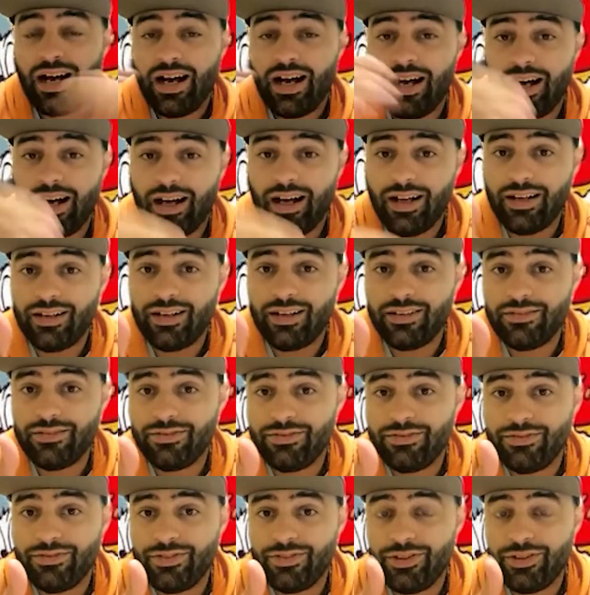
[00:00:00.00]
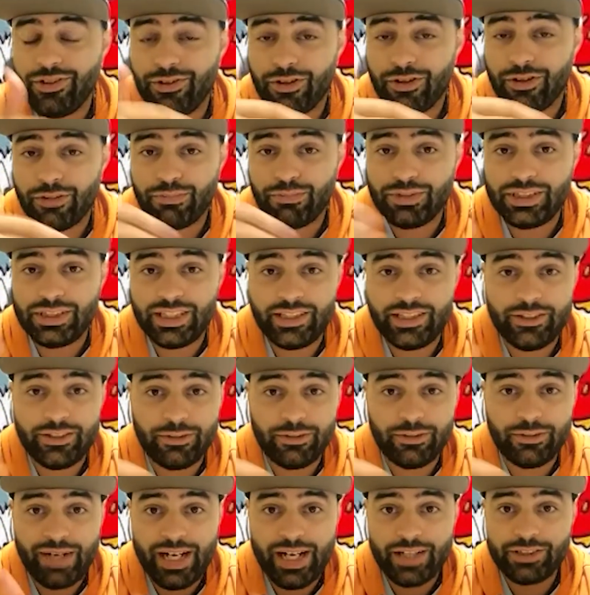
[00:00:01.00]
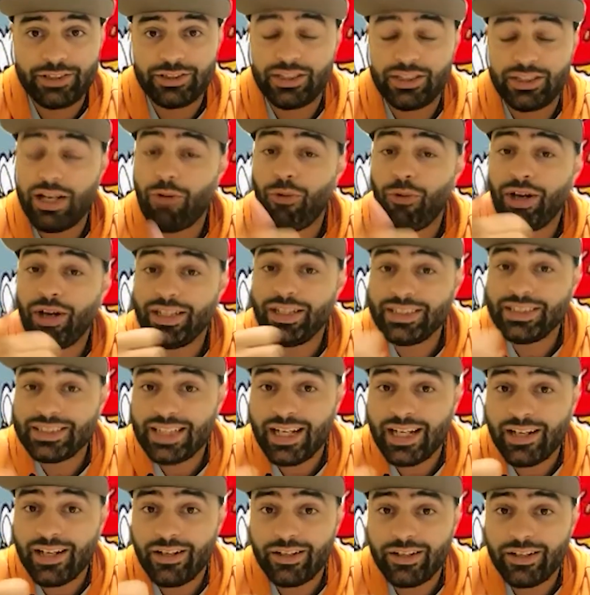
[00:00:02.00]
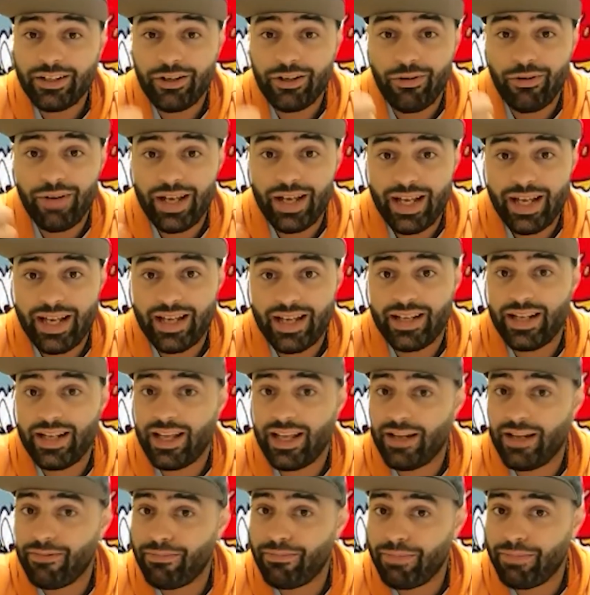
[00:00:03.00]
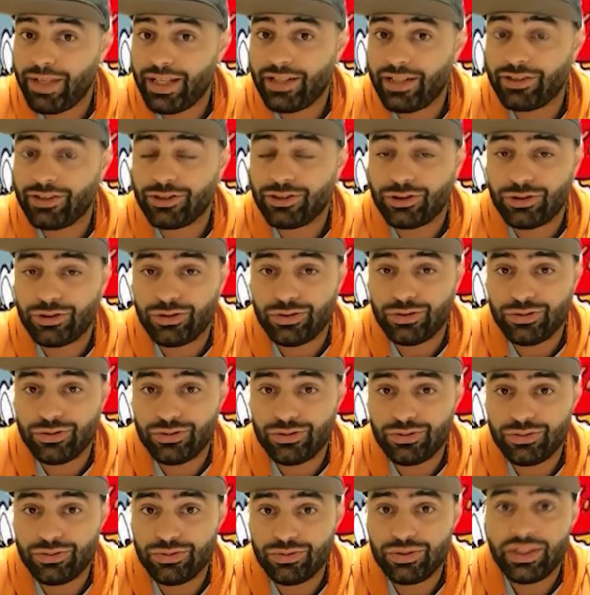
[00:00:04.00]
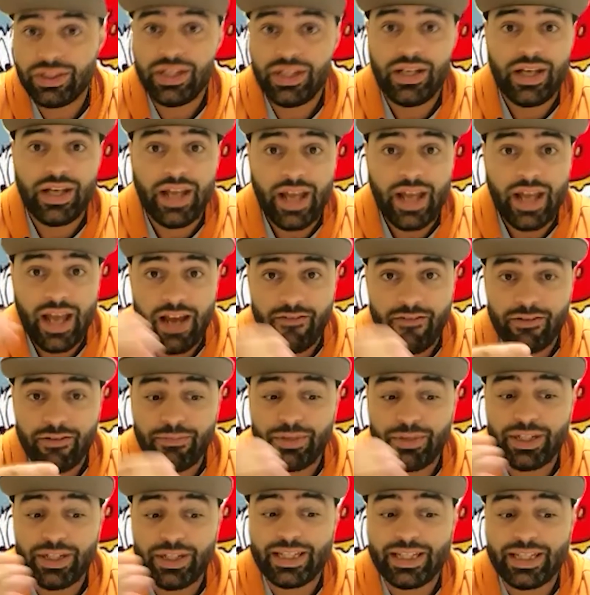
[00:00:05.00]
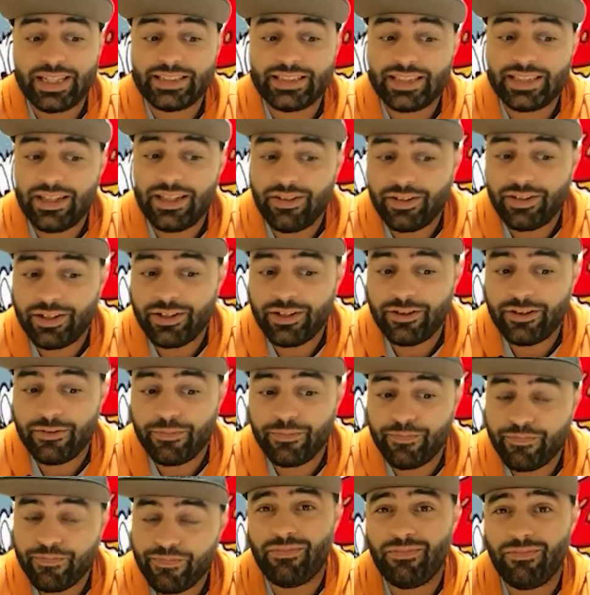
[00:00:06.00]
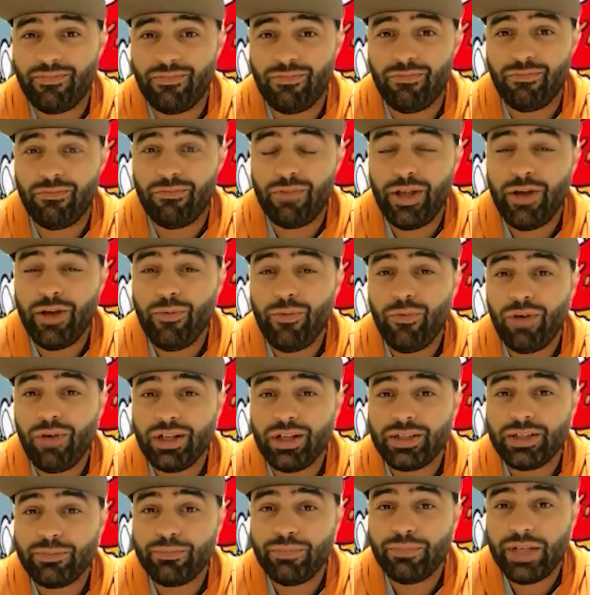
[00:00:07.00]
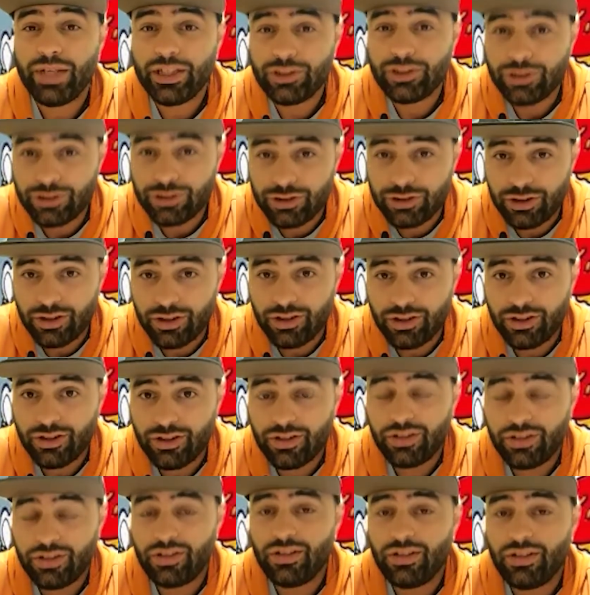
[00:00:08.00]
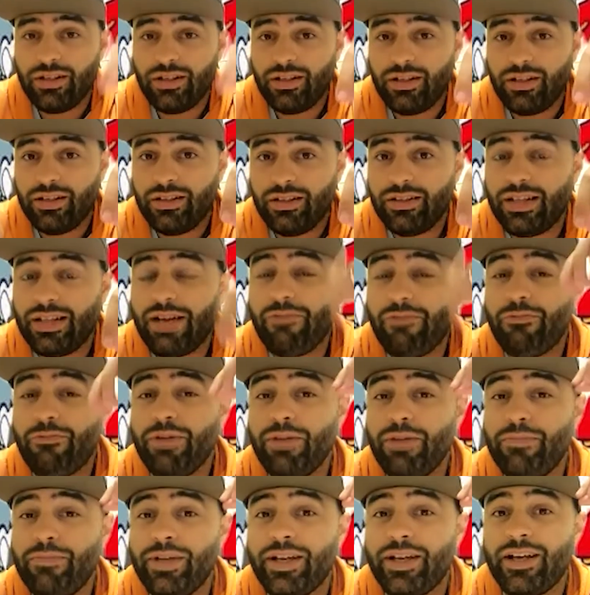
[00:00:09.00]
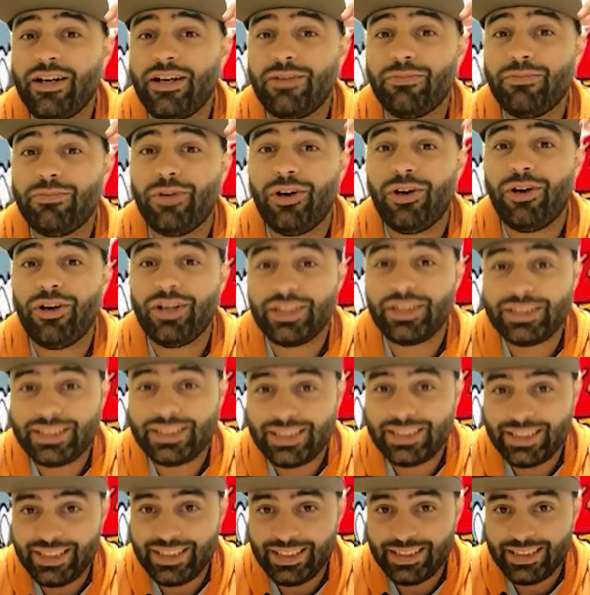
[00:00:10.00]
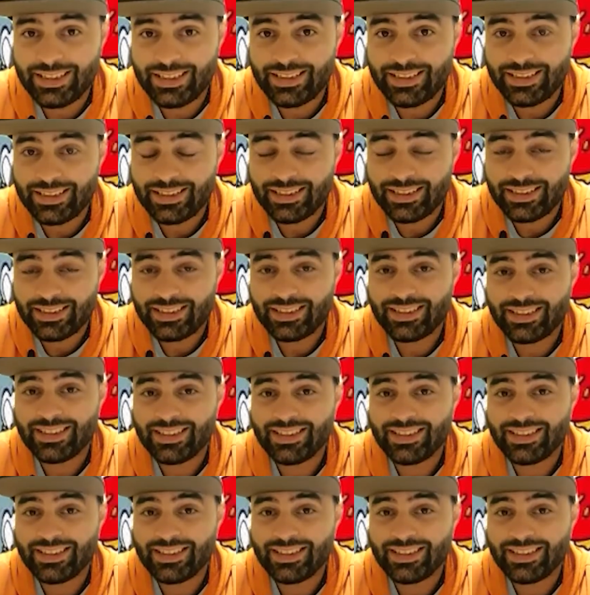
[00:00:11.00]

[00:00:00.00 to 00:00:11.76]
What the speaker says: of your particular passion. Now, what is that going to go ahead and mean to everybody that's out here? We want to make sure that we become autistes